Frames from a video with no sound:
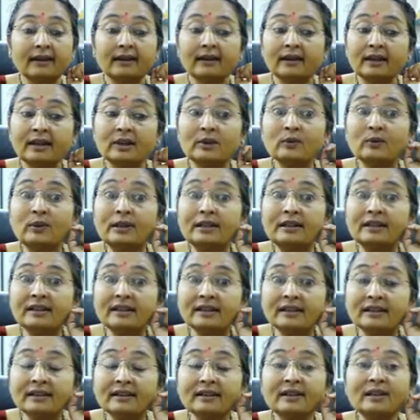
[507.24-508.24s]
It will
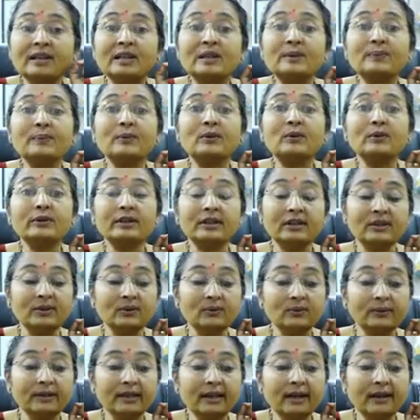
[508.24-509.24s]
decrease
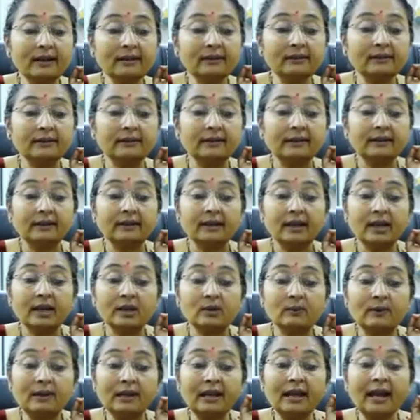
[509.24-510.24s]
proteinuria. It
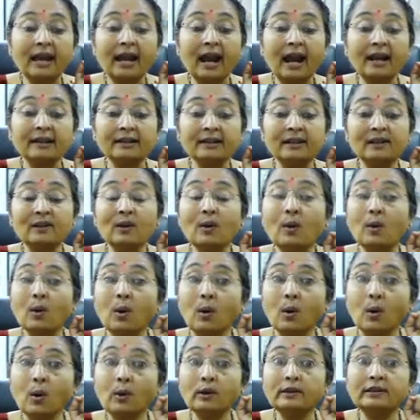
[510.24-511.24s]
will handle
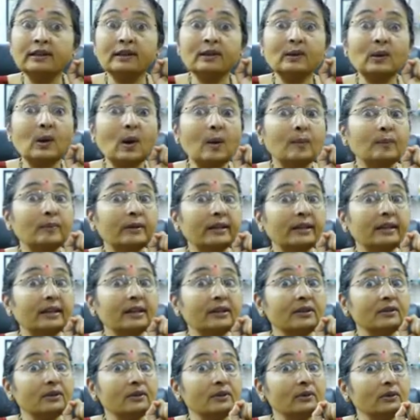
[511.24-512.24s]
all the
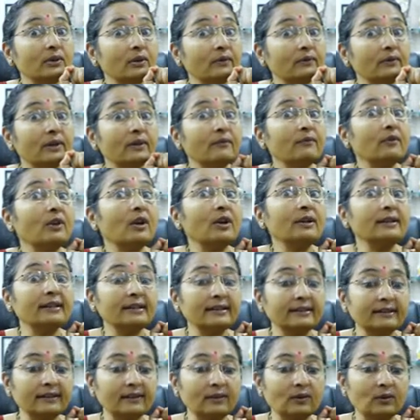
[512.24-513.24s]
complications of nephrotic
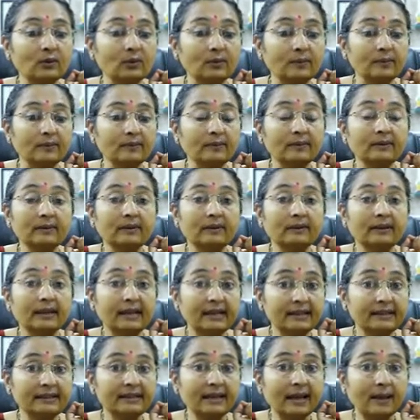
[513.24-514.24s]
syndrome.
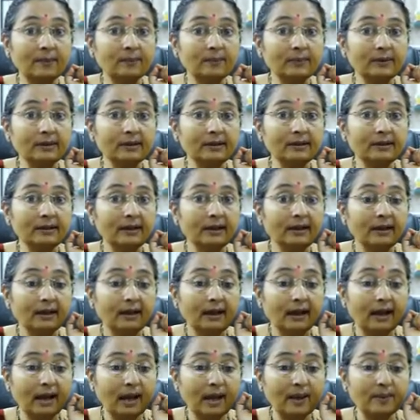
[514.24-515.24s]
Example,
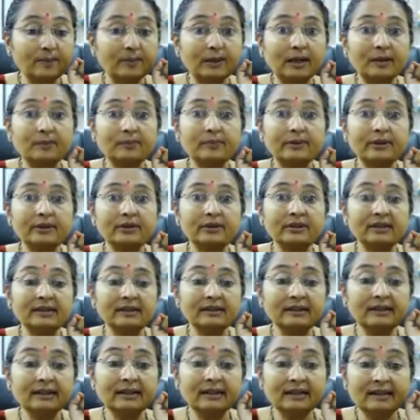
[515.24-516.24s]
high blood pressure,
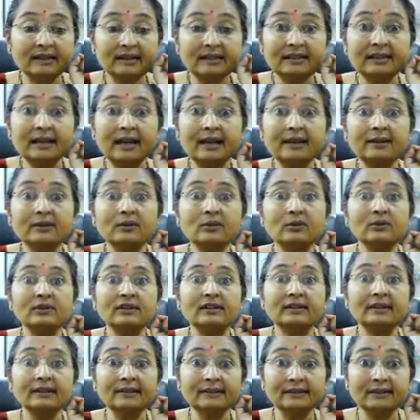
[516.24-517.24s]

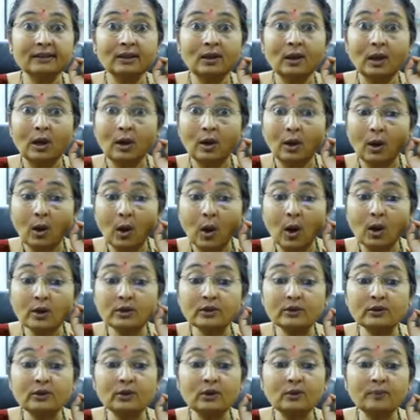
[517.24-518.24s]
psychosis,
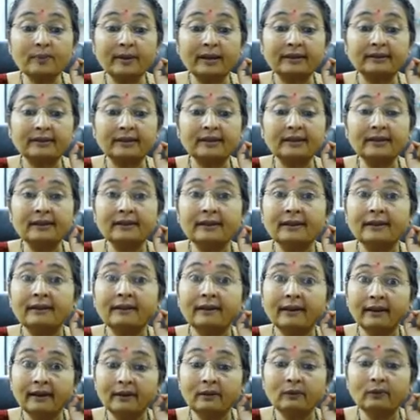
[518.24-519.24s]
osteopathy,
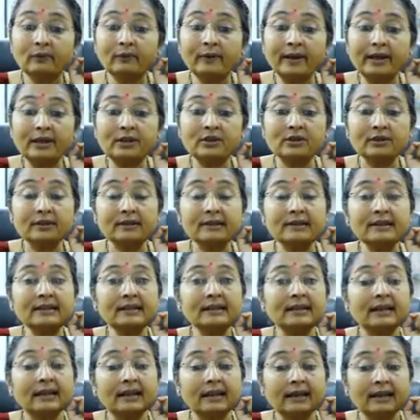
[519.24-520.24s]

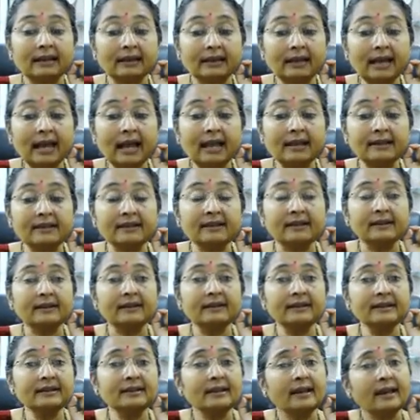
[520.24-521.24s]
infections,
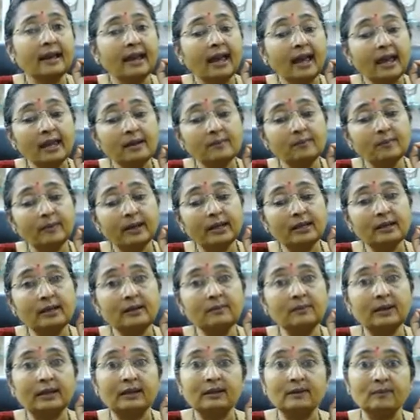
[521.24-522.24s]
cancers, and many,
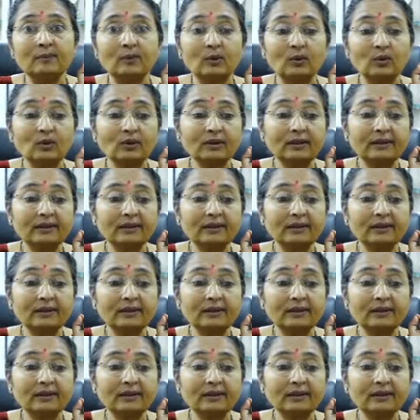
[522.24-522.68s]
many more.